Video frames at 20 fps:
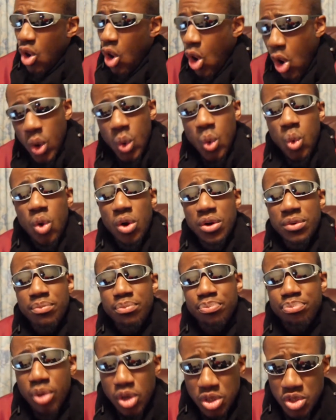
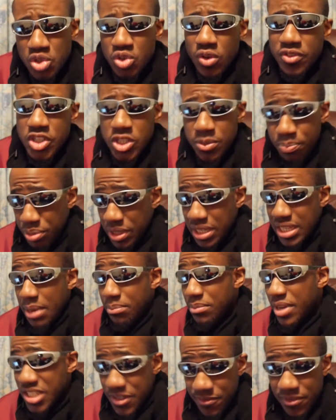awkward burst of speed that
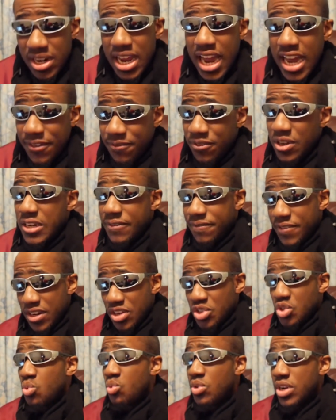makes it very hard for a
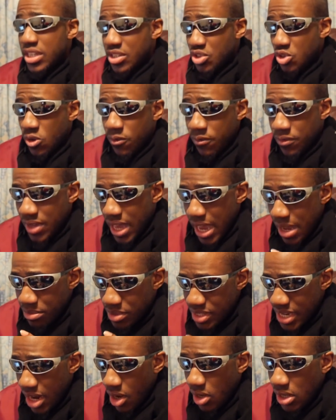defender to really sort of
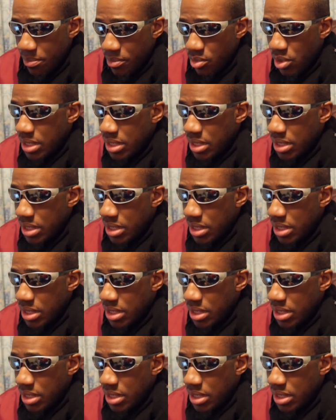tackle him,